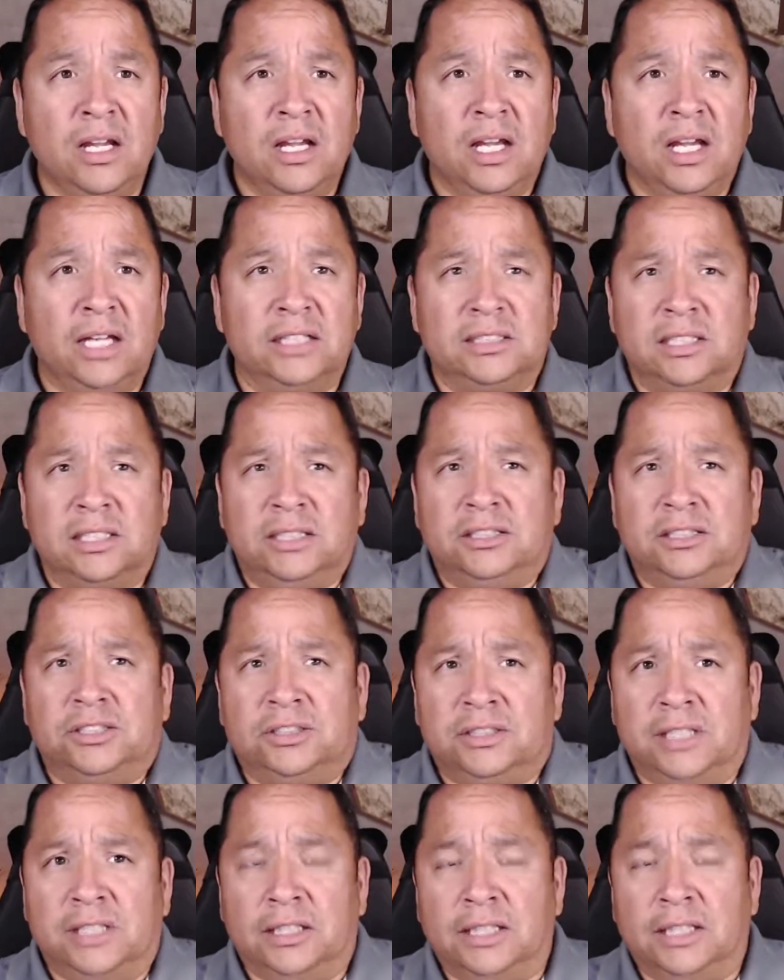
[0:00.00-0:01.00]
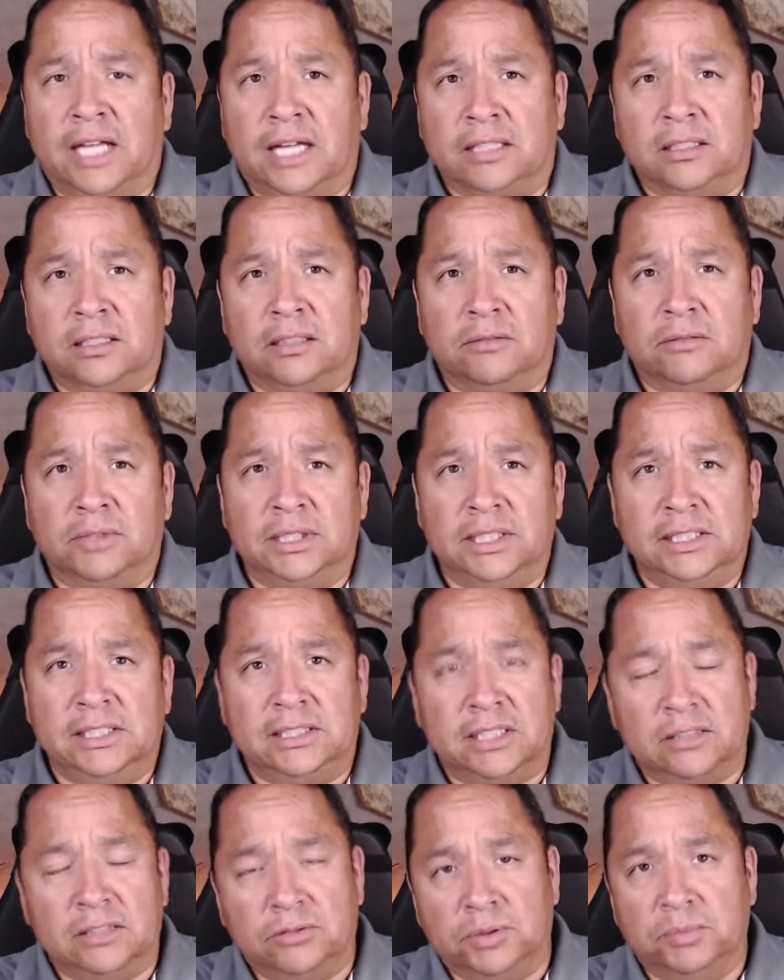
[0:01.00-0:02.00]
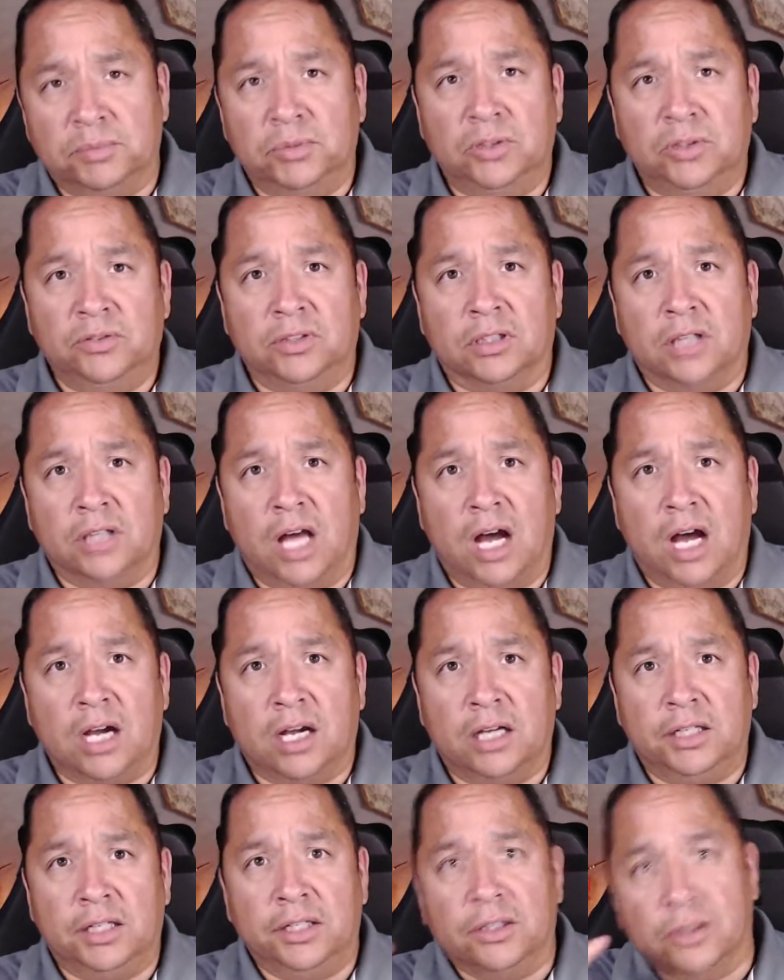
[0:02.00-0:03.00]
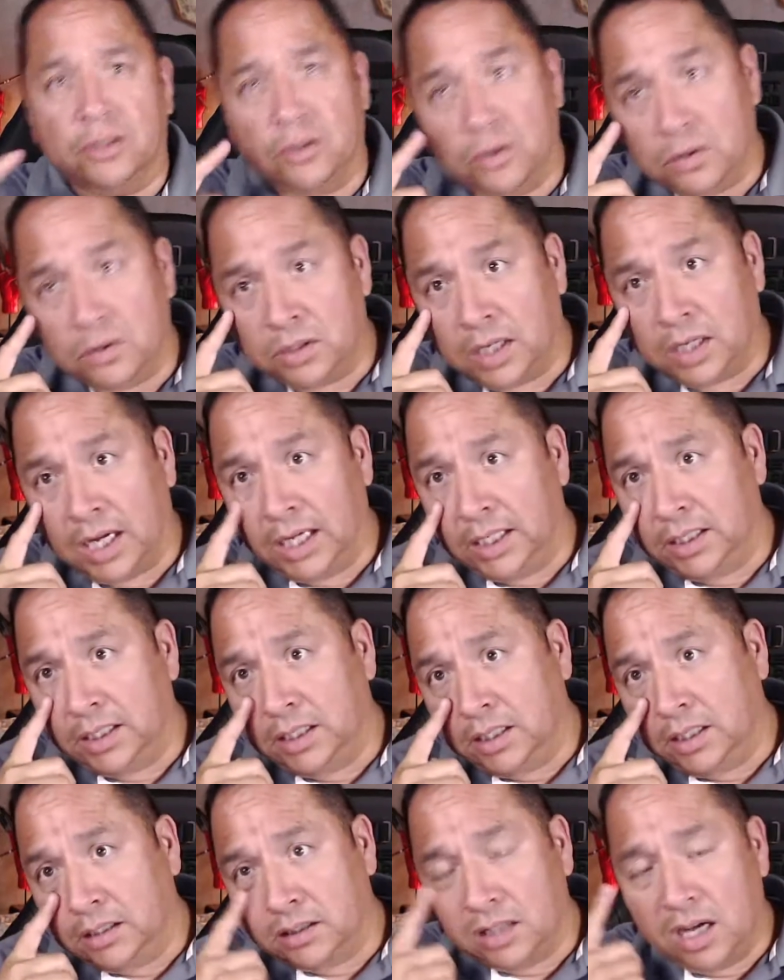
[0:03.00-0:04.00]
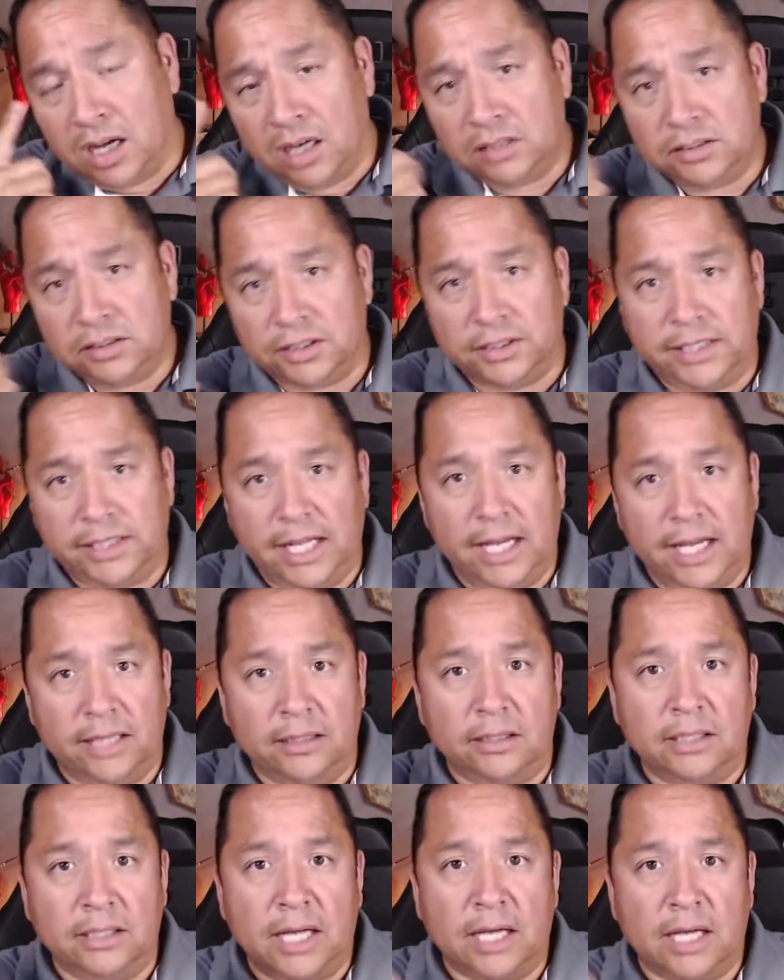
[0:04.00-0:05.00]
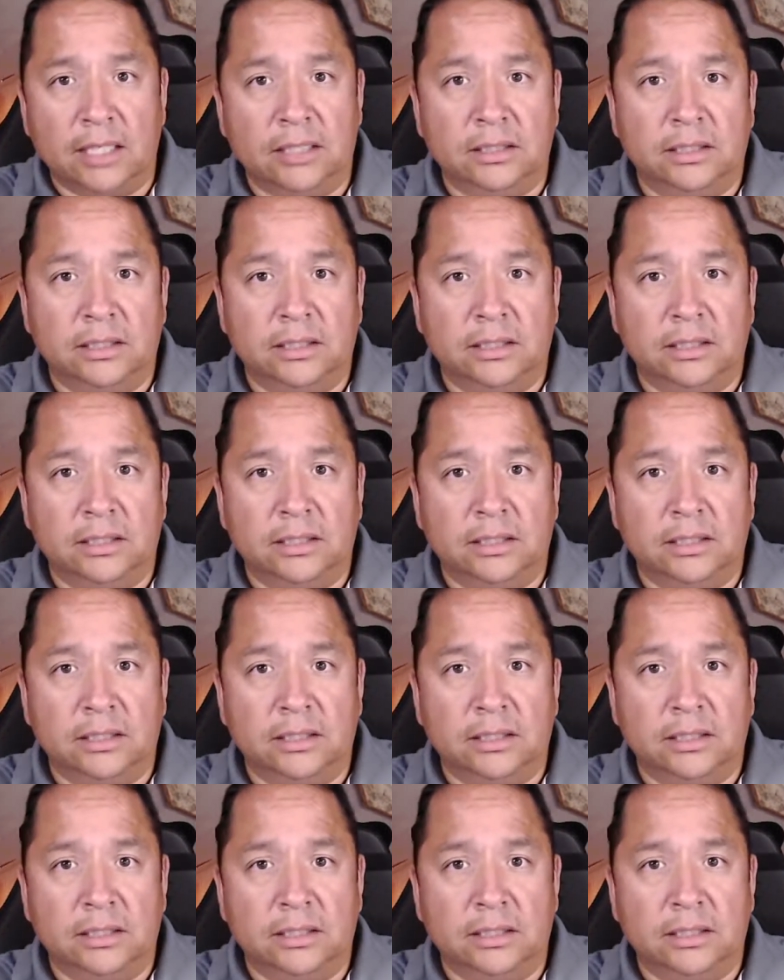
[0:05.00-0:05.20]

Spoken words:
And it's interesting that when he says remove the log out of your own eye, logs are dead. They're not.